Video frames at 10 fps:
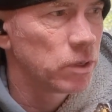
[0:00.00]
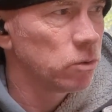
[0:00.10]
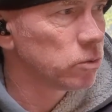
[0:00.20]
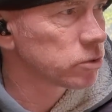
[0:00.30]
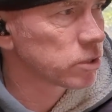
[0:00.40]

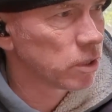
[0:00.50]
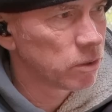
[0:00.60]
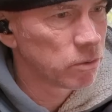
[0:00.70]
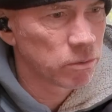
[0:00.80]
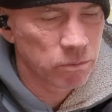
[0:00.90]

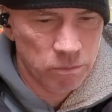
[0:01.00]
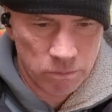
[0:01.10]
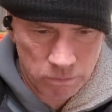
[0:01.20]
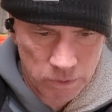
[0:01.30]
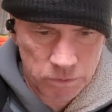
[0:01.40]
Also,
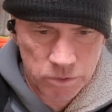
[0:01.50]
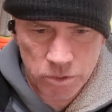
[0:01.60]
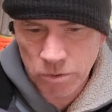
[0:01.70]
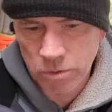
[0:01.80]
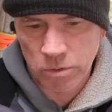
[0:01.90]
whilst
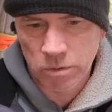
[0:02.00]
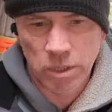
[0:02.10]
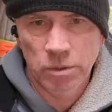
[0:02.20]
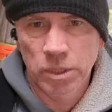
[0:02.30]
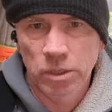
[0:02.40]
you're
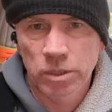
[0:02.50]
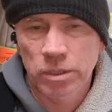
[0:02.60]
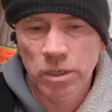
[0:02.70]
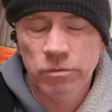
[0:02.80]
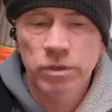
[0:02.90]
going to look at
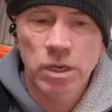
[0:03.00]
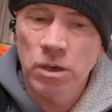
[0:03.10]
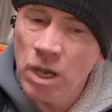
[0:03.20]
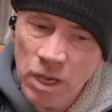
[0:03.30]
the other video,